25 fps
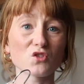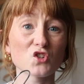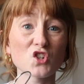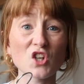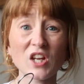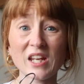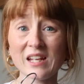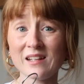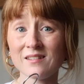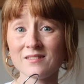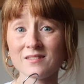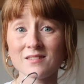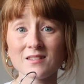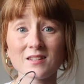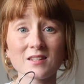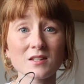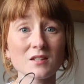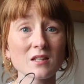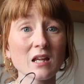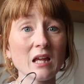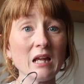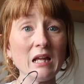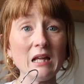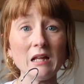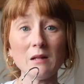Jeans,
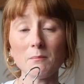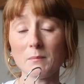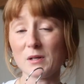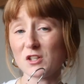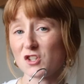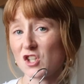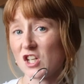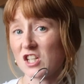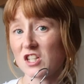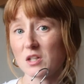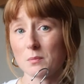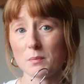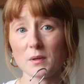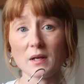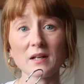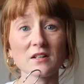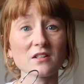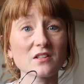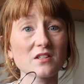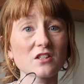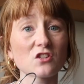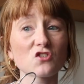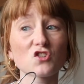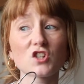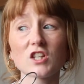my JW
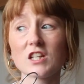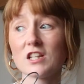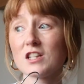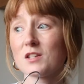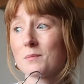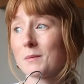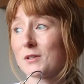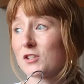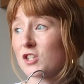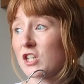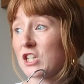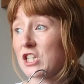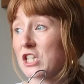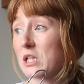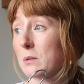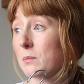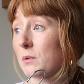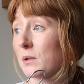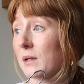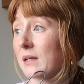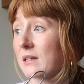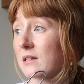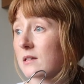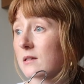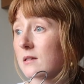Anderson jeans, my JW
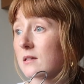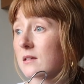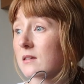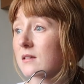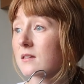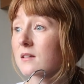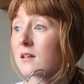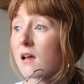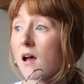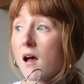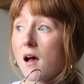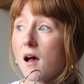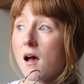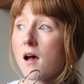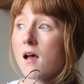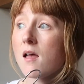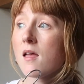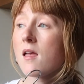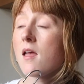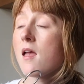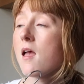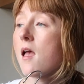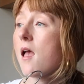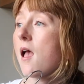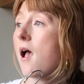Anderson skirt,
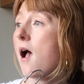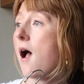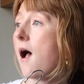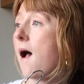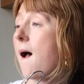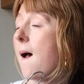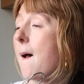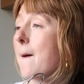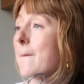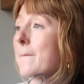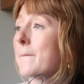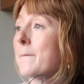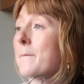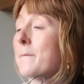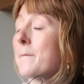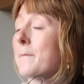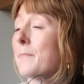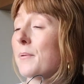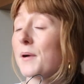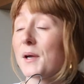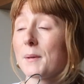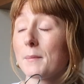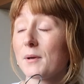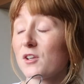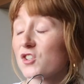
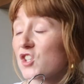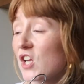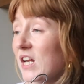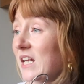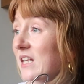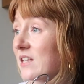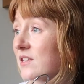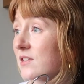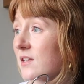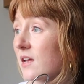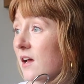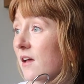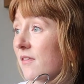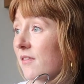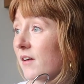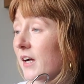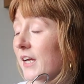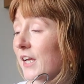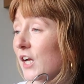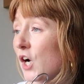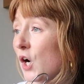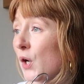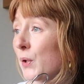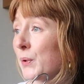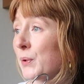pretty much any skirt that I
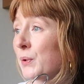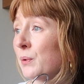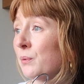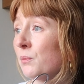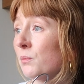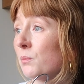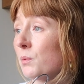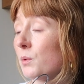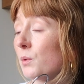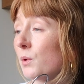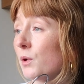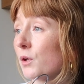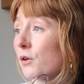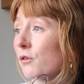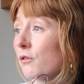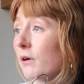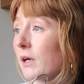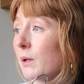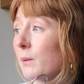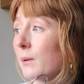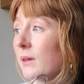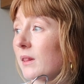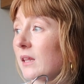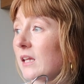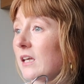own will look
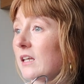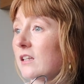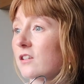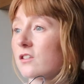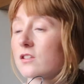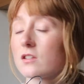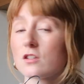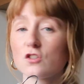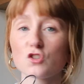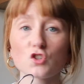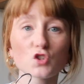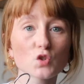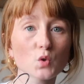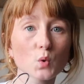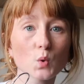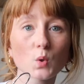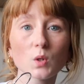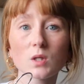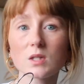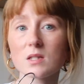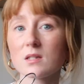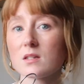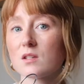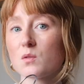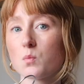great with this,
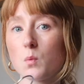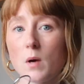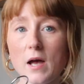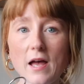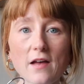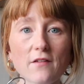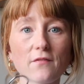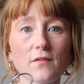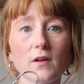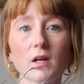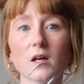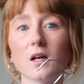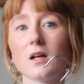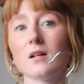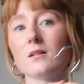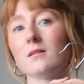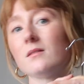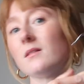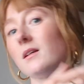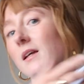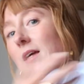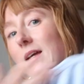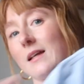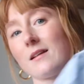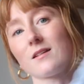shorts, whatever.
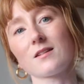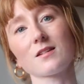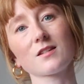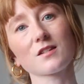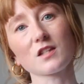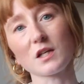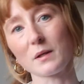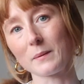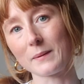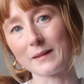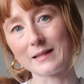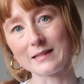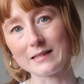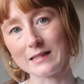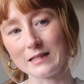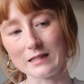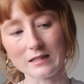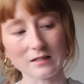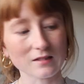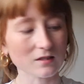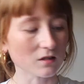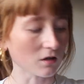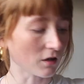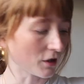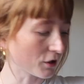It's so easy to
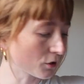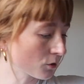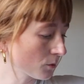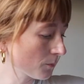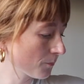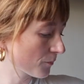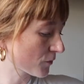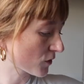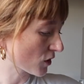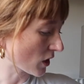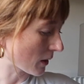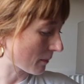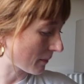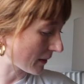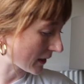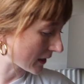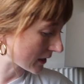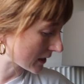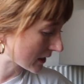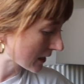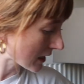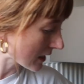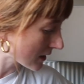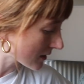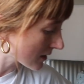style, so I
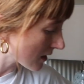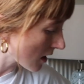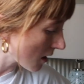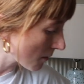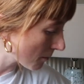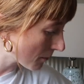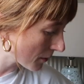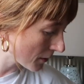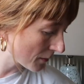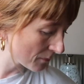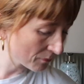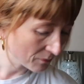picked that up.